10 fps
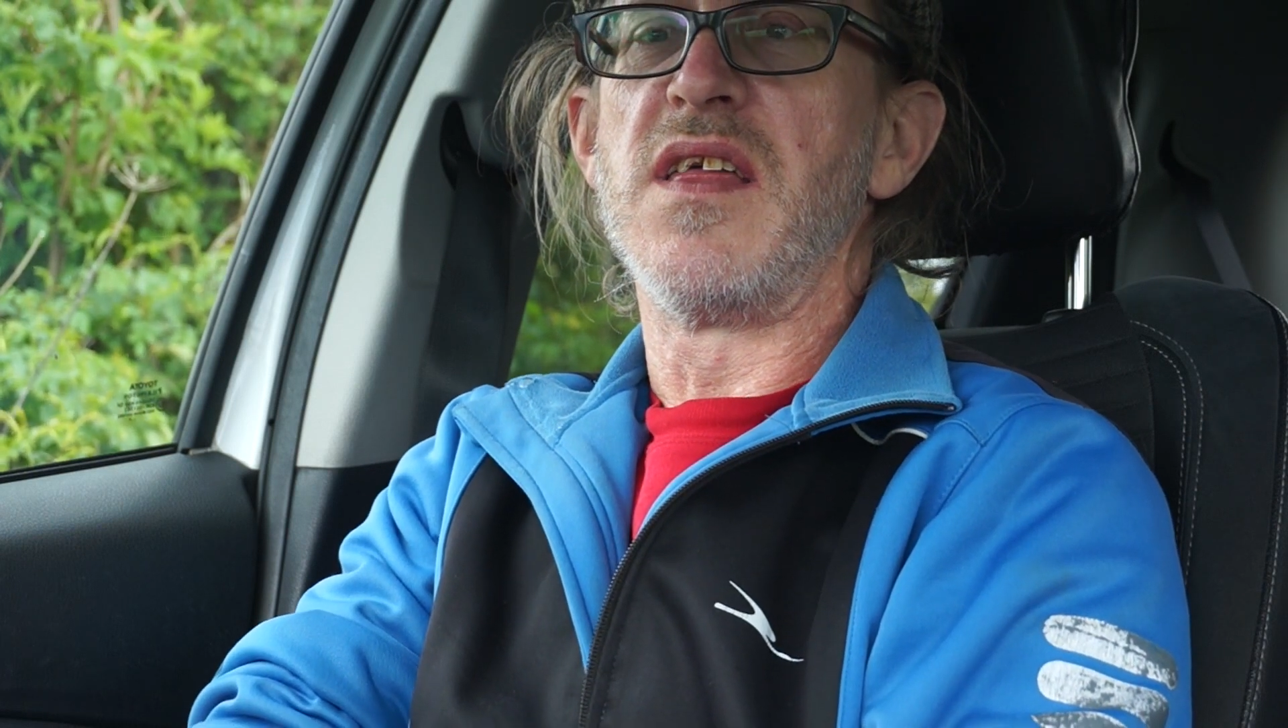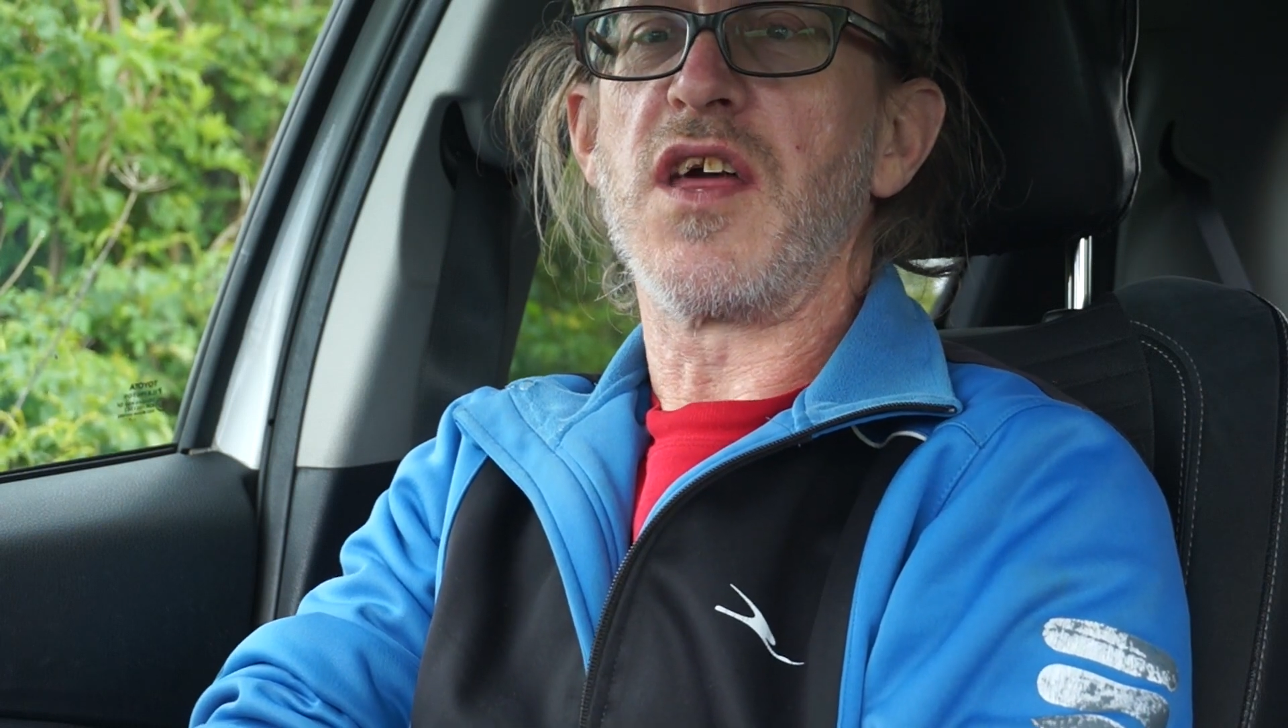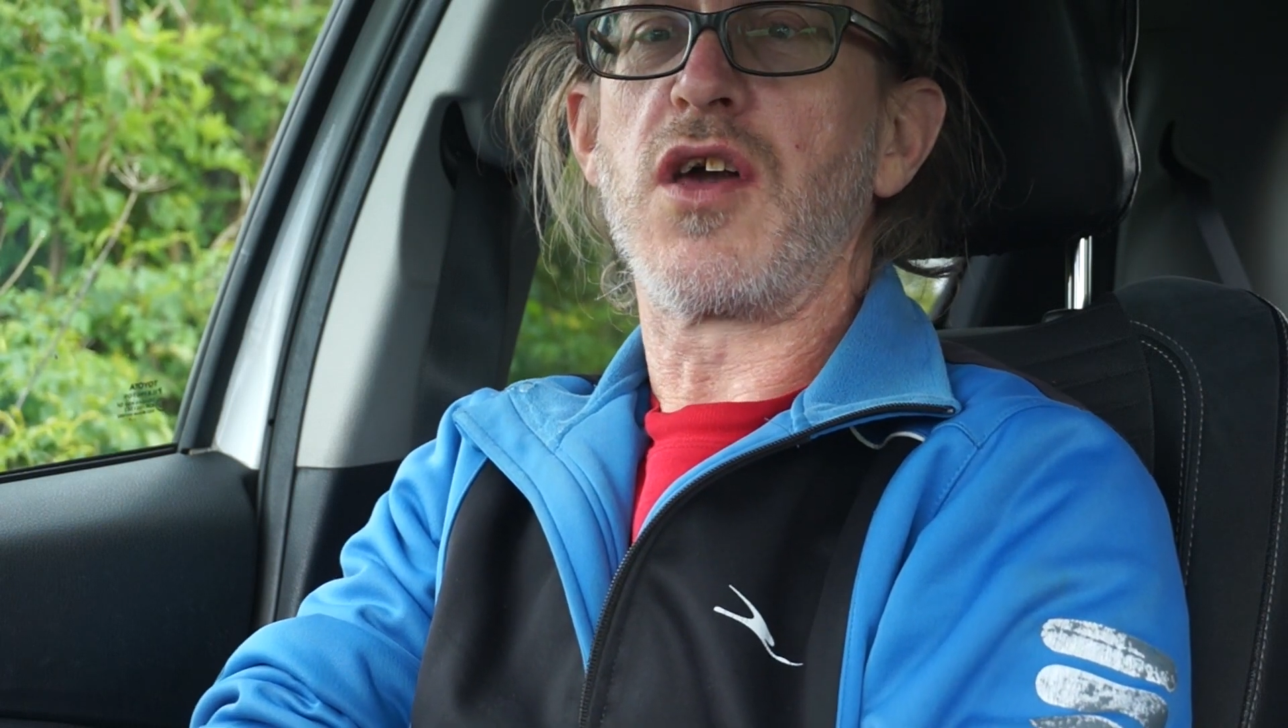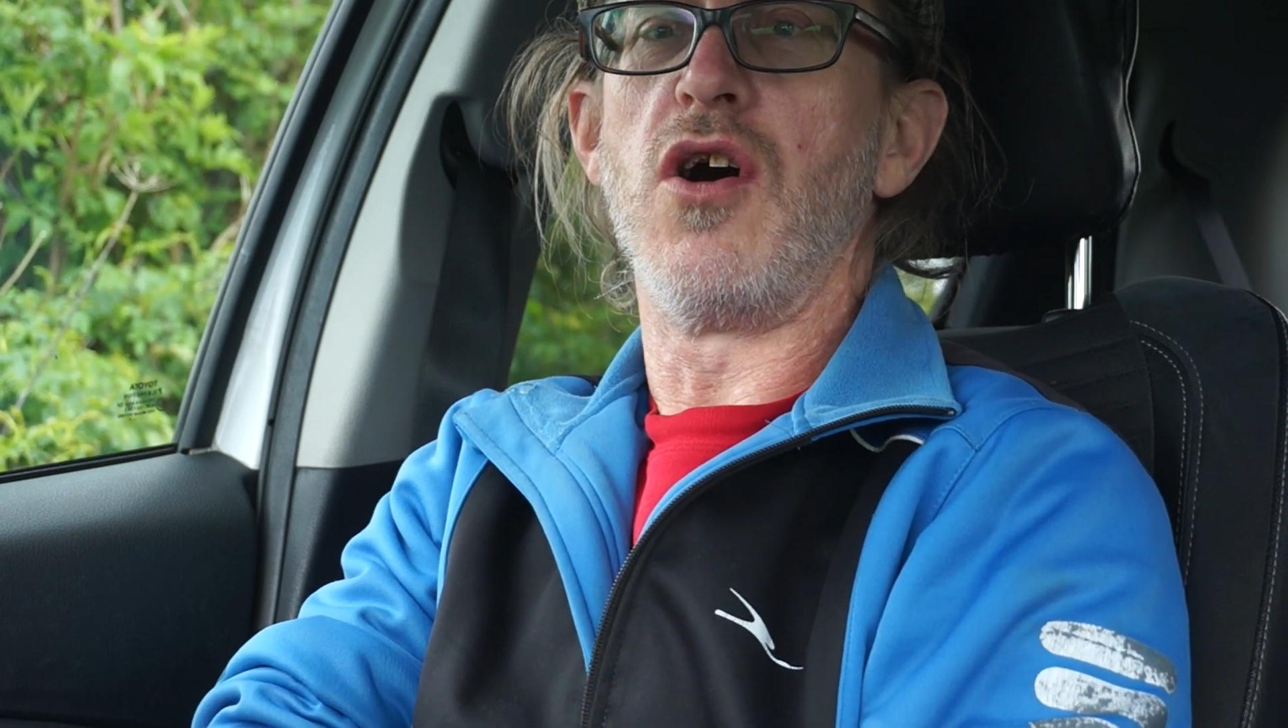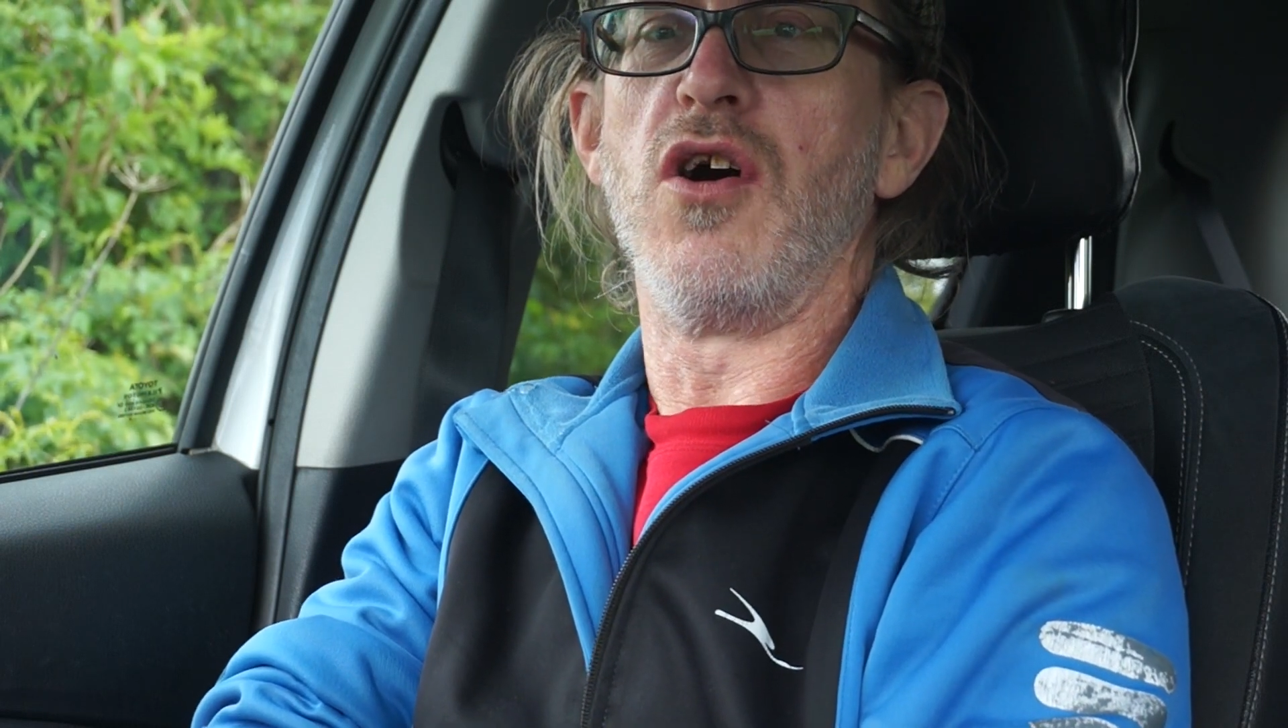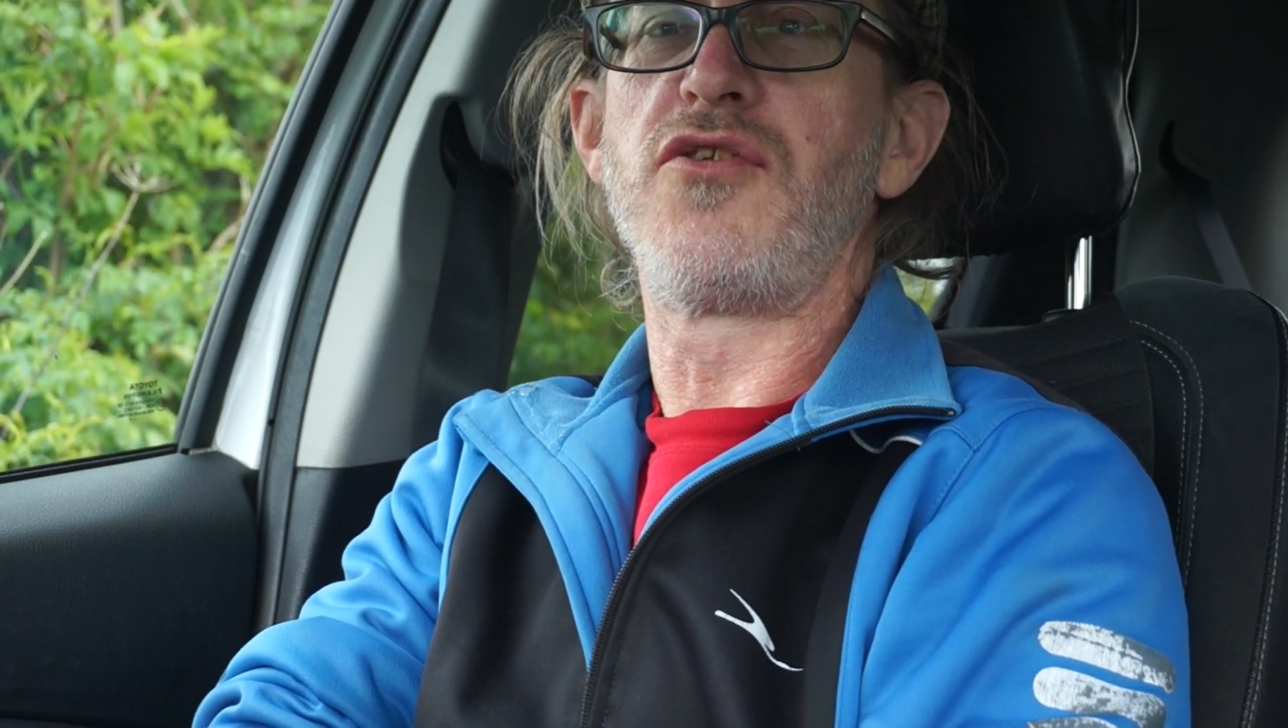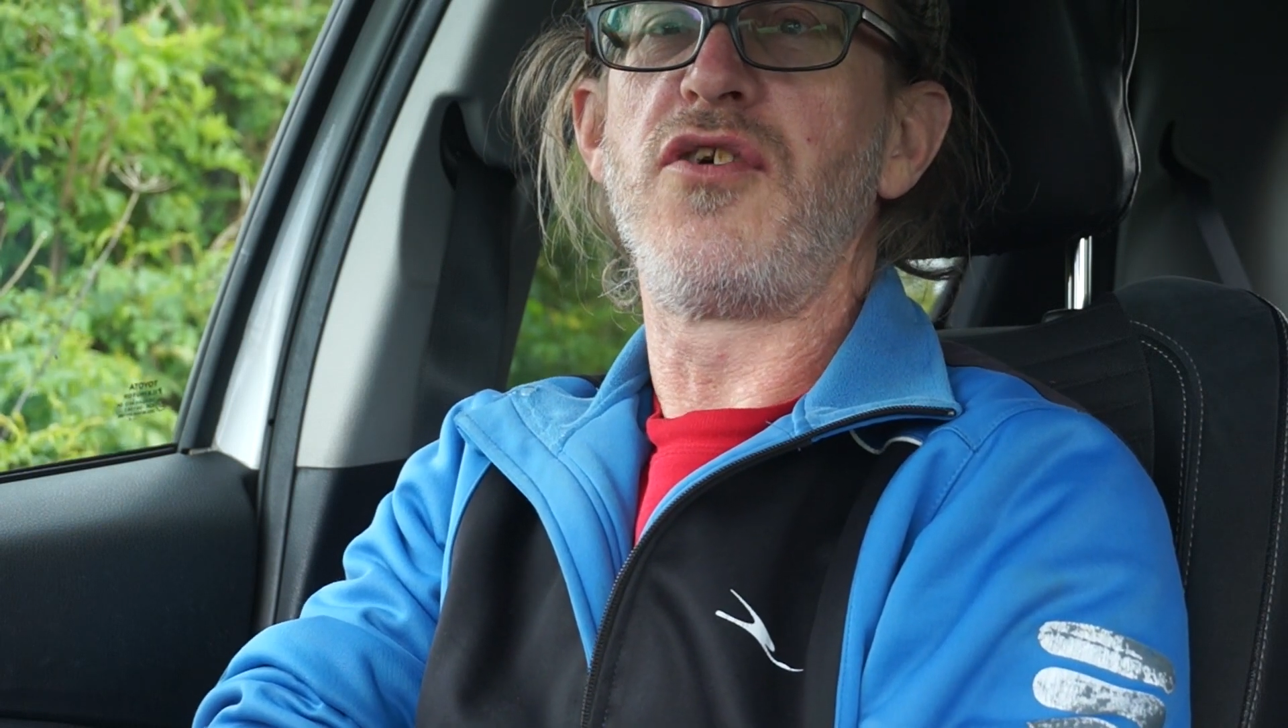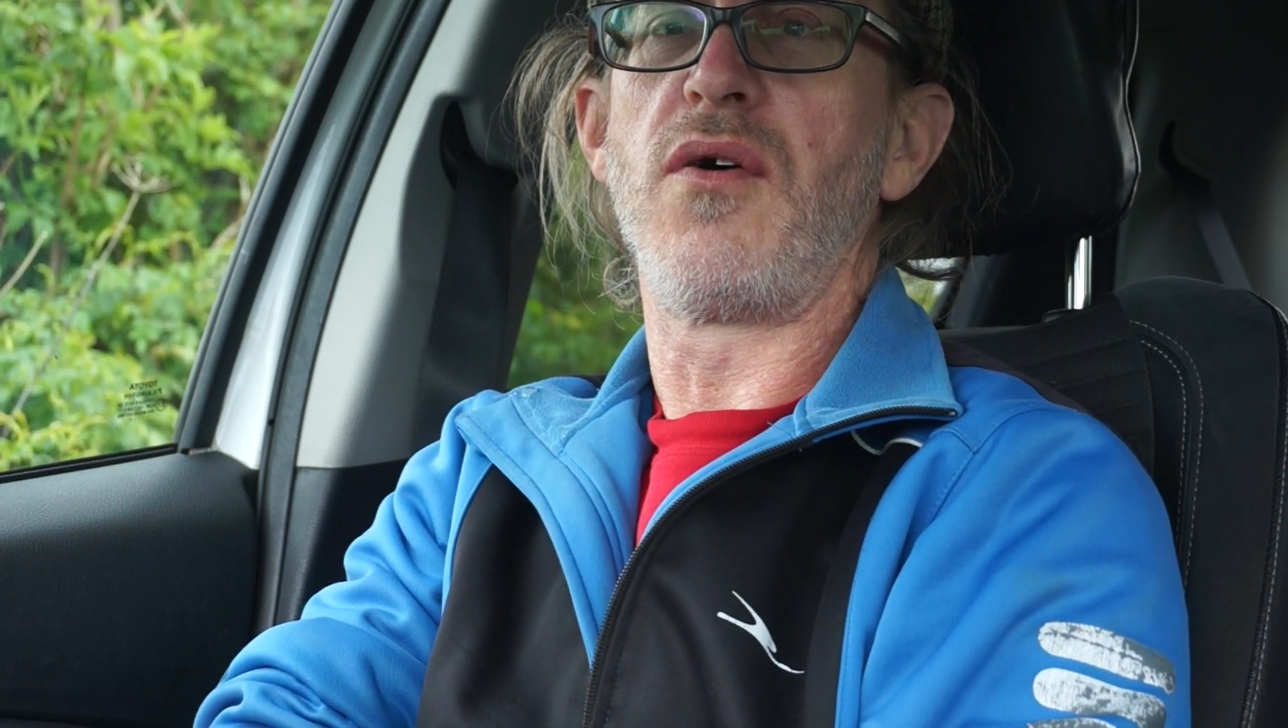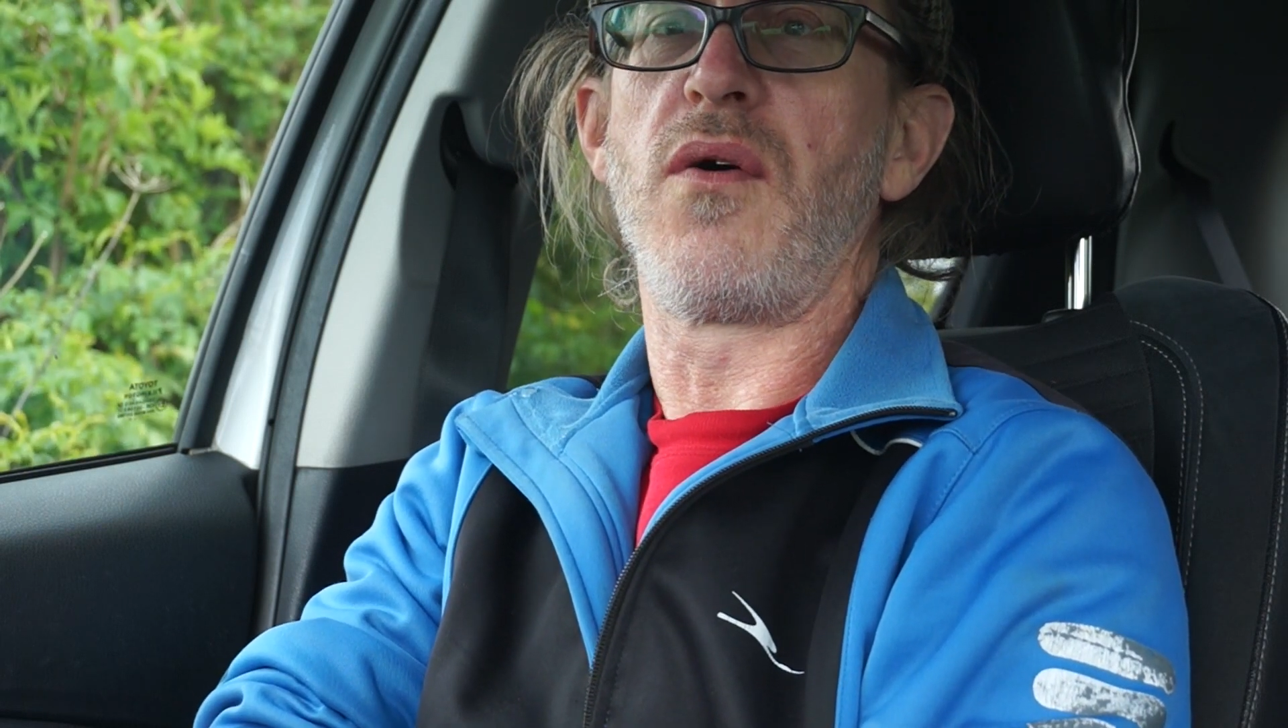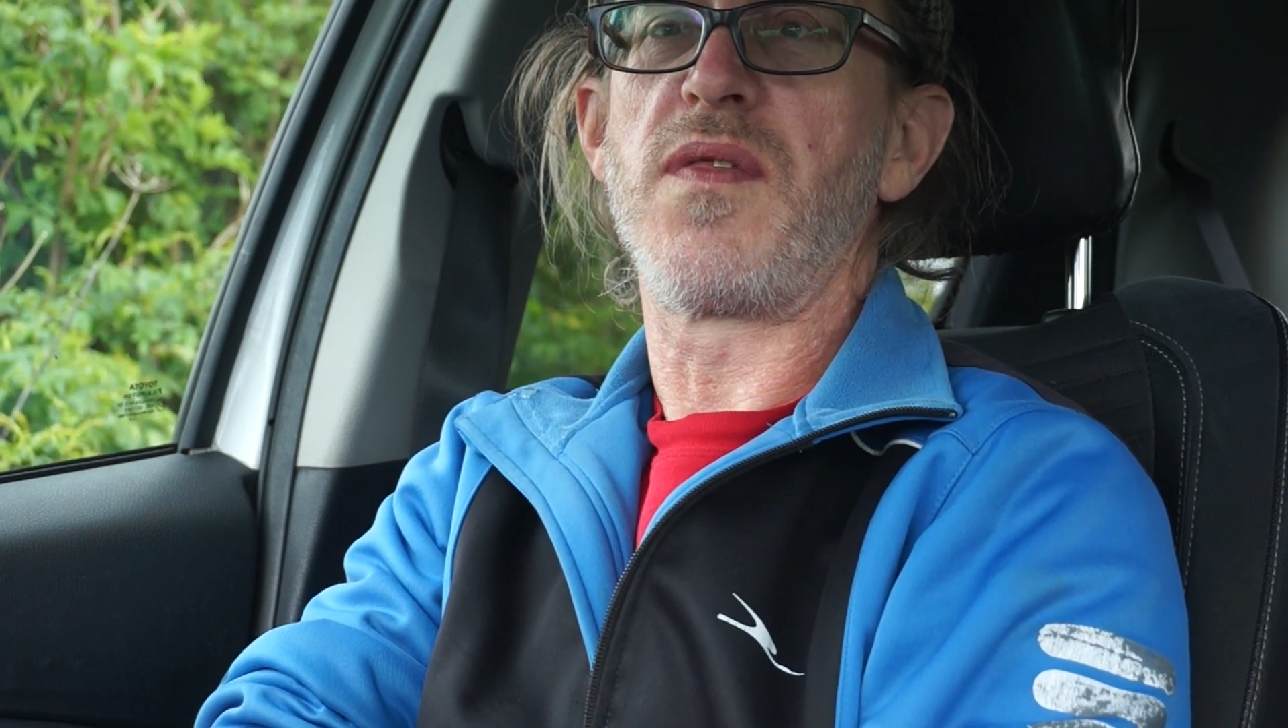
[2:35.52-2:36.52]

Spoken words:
the cut